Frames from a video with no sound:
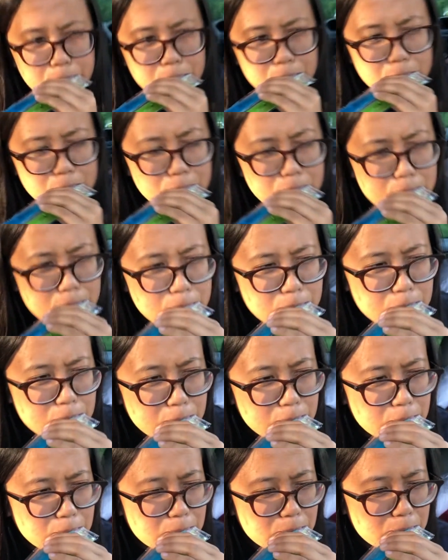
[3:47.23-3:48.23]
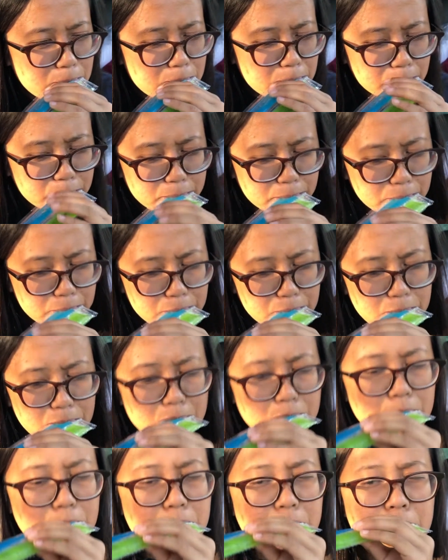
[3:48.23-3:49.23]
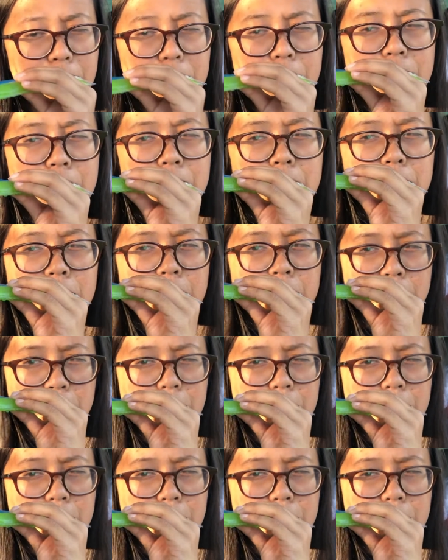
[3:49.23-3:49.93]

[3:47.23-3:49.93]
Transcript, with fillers: How liquidy are they? Like all the way?